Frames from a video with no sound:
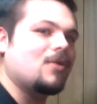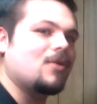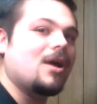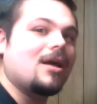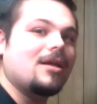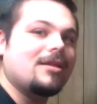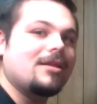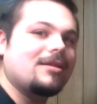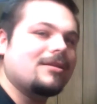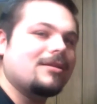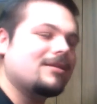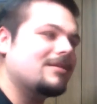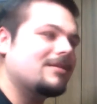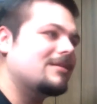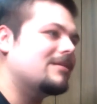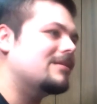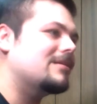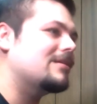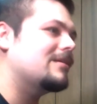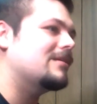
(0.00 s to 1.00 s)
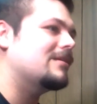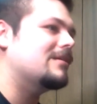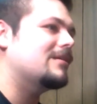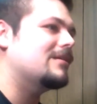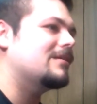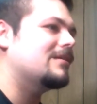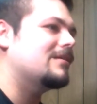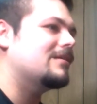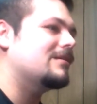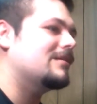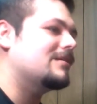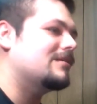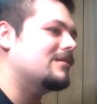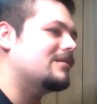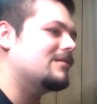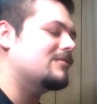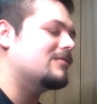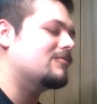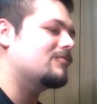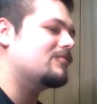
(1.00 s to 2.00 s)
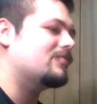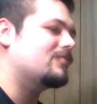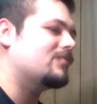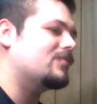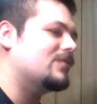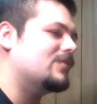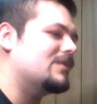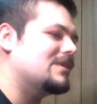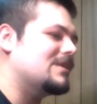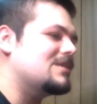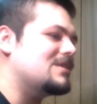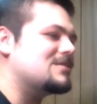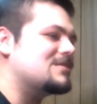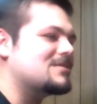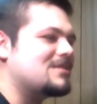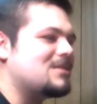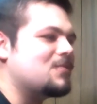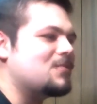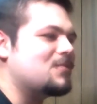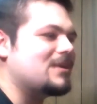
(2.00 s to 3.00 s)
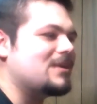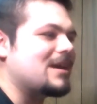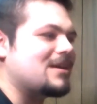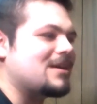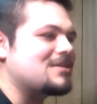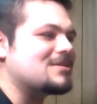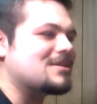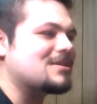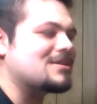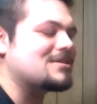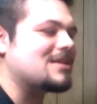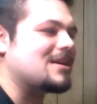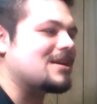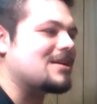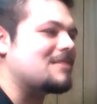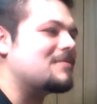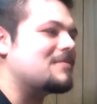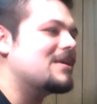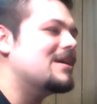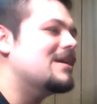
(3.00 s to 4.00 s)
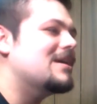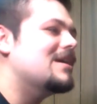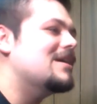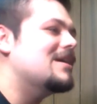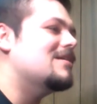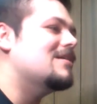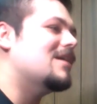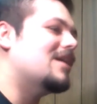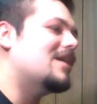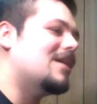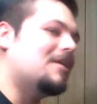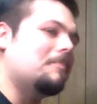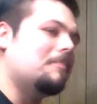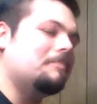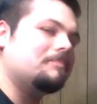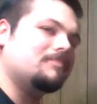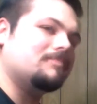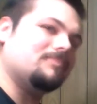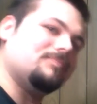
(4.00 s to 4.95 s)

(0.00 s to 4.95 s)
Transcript: I don't need to set up this bullshit. This is just bullshit I wanted to set up. He's going to set it up.